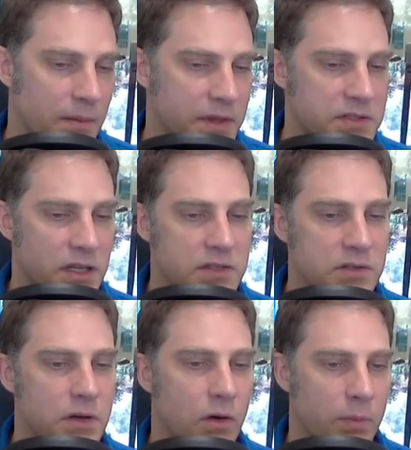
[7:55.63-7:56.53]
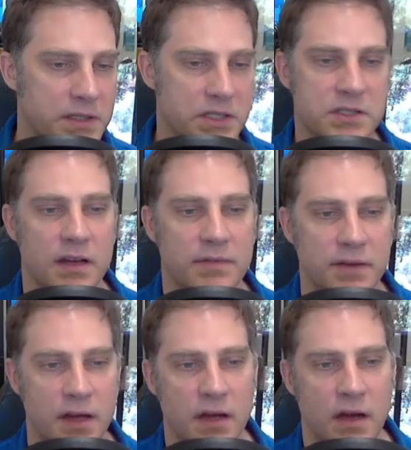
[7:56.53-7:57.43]
But there's also a whole bunch of
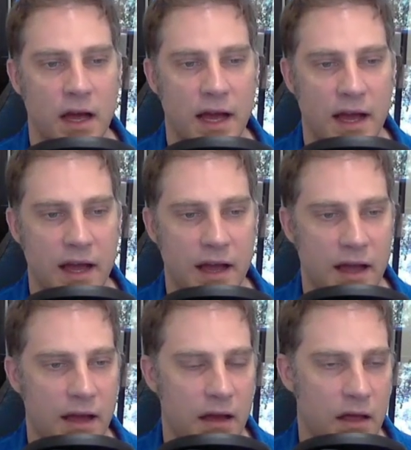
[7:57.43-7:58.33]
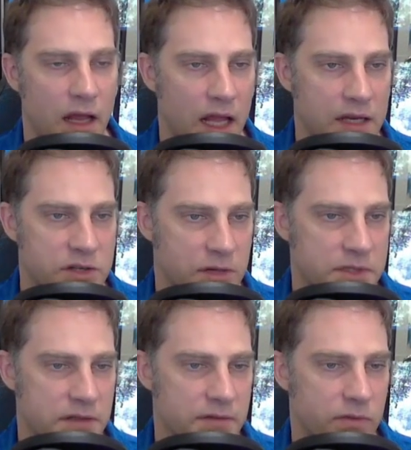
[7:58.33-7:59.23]
stuff in
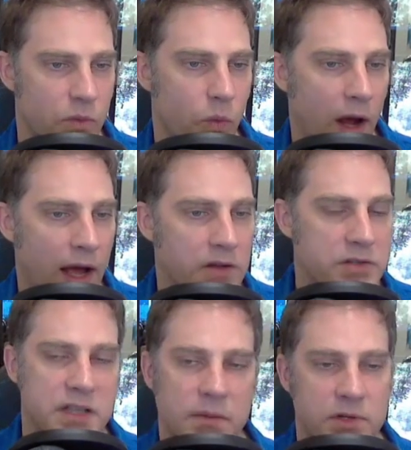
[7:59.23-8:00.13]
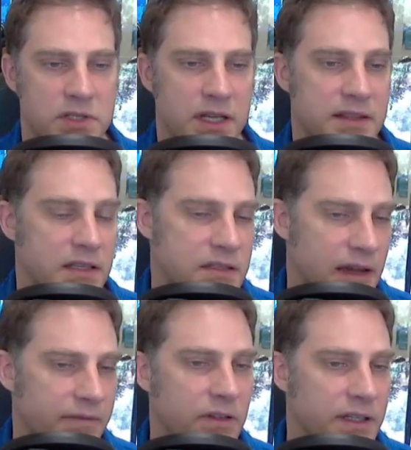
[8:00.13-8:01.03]
terms of how you up your site that
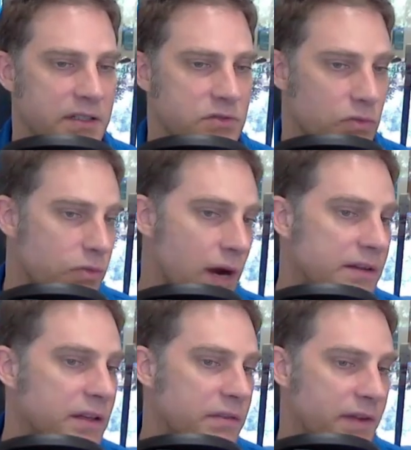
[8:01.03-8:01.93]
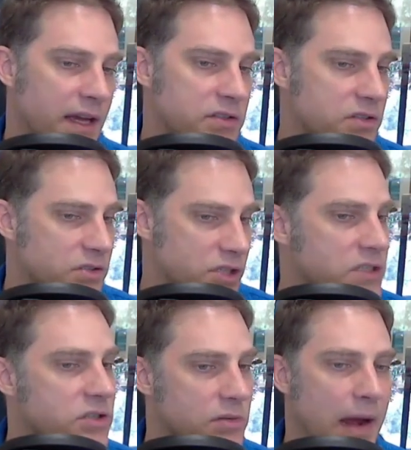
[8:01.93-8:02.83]
definitely directly affects
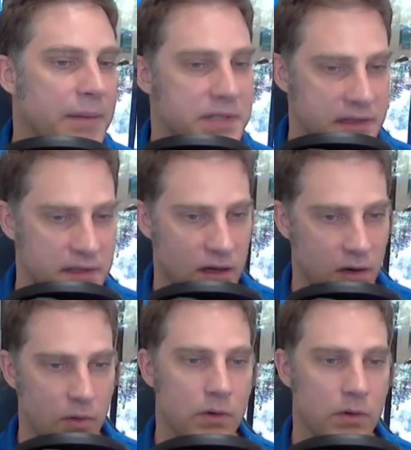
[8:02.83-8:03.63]
just your Maps SEO,